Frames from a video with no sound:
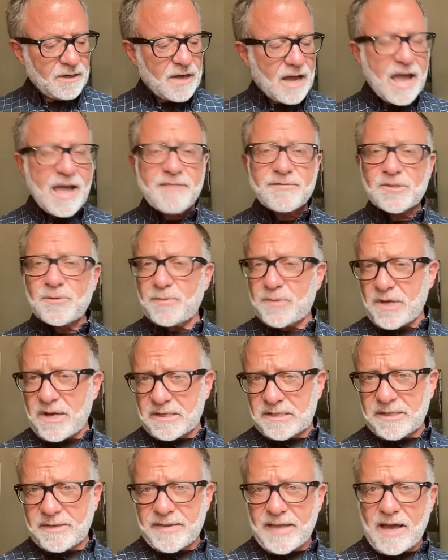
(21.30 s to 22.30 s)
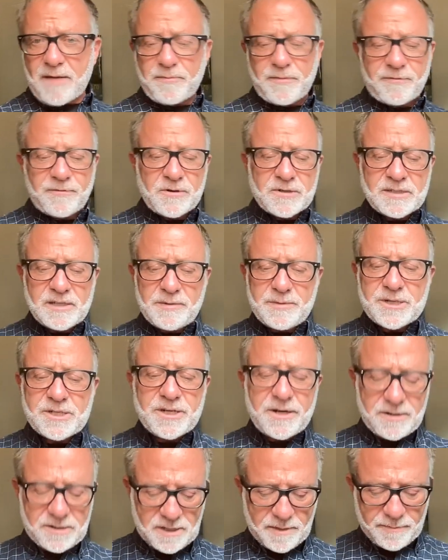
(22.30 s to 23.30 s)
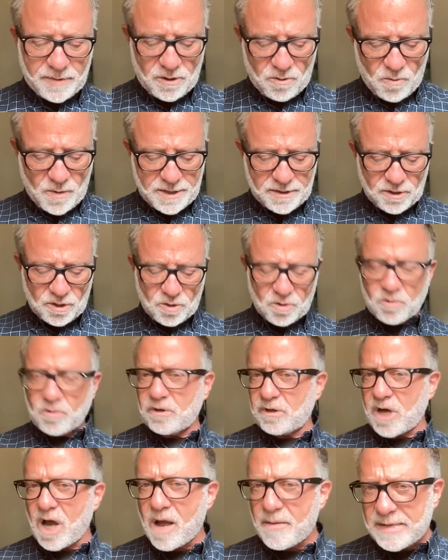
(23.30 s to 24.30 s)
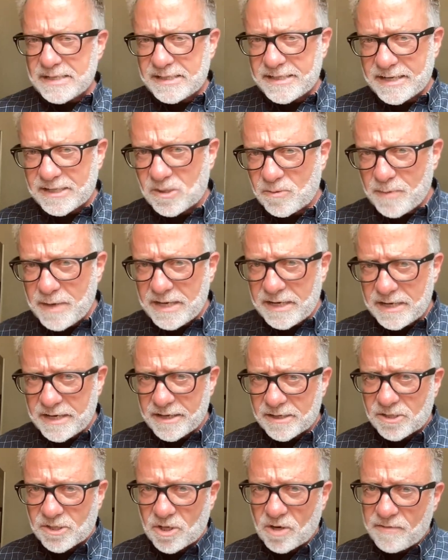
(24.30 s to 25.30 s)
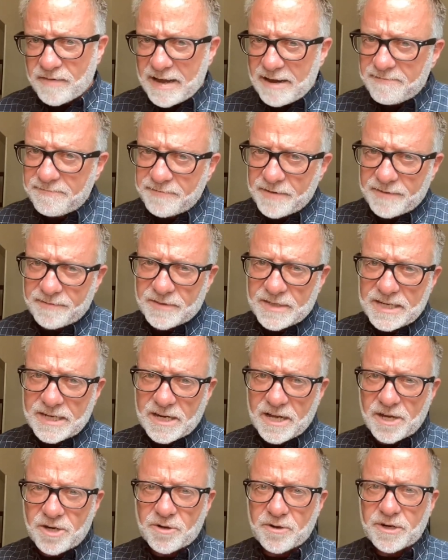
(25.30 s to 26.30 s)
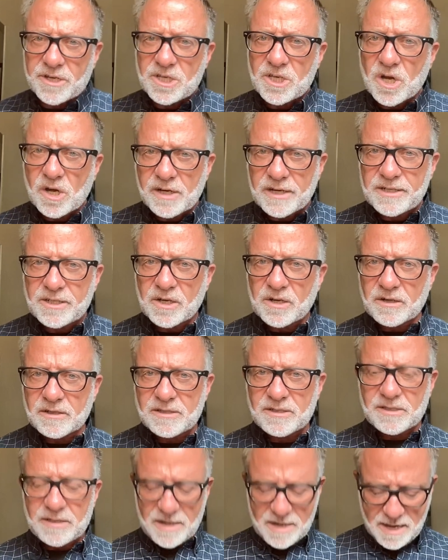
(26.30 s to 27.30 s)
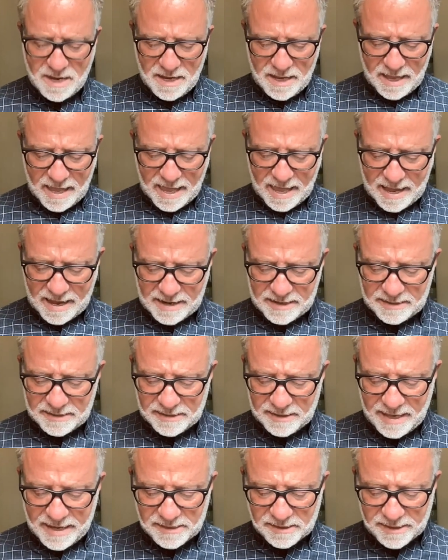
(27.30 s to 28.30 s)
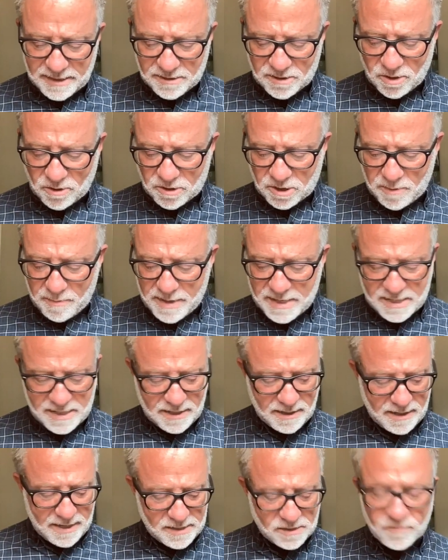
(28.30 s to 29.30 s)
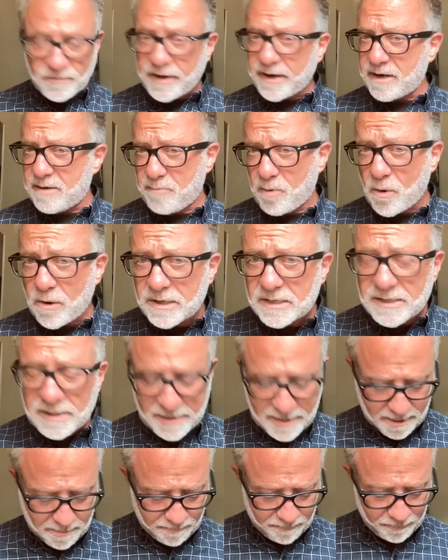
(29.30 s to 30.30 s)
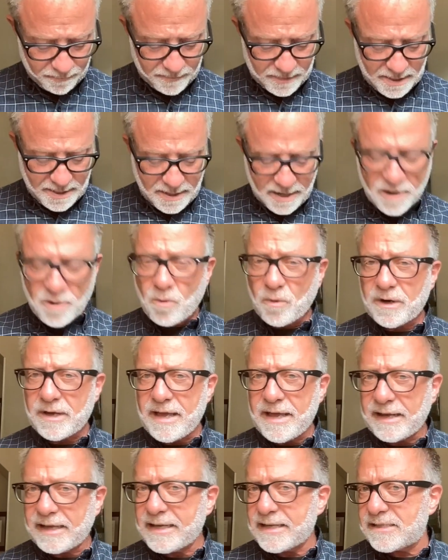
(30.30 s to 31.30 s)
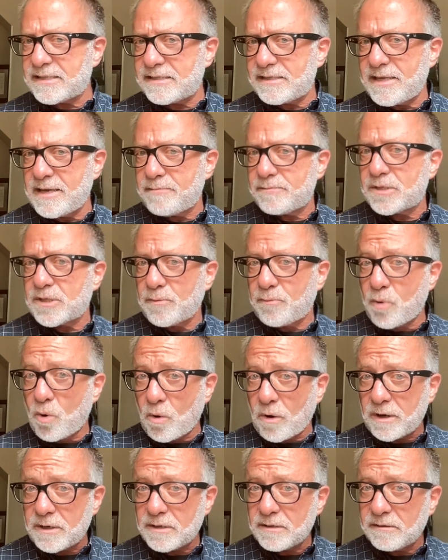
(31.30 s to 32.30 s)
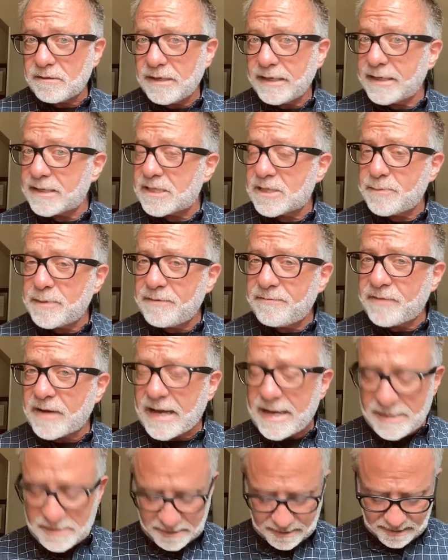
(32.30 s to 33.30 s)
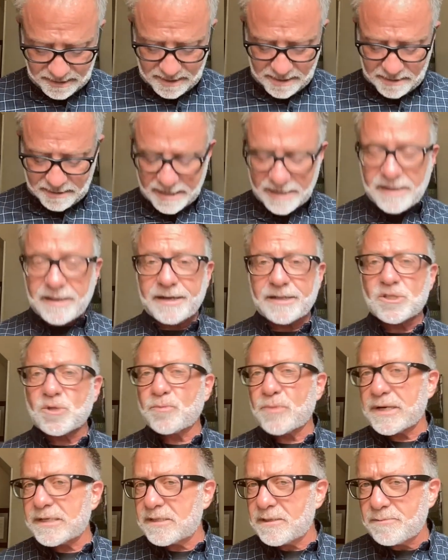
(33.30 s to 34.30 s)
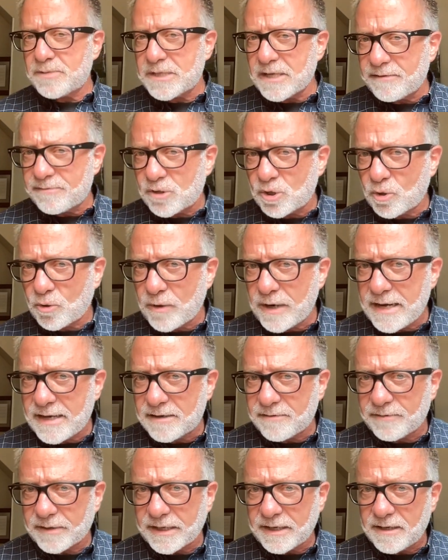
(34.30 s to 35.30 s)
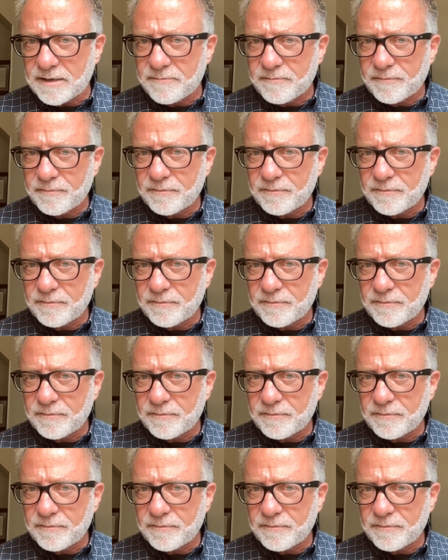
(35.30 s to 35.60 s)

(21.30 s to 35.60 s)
I have some thoughts on that, but first let me share something with you. Common Sense Media surveyed 1,500 young adults, and they said social media is very important to them. In order, it gets them support, it gets them advice, they can express themselves creatively,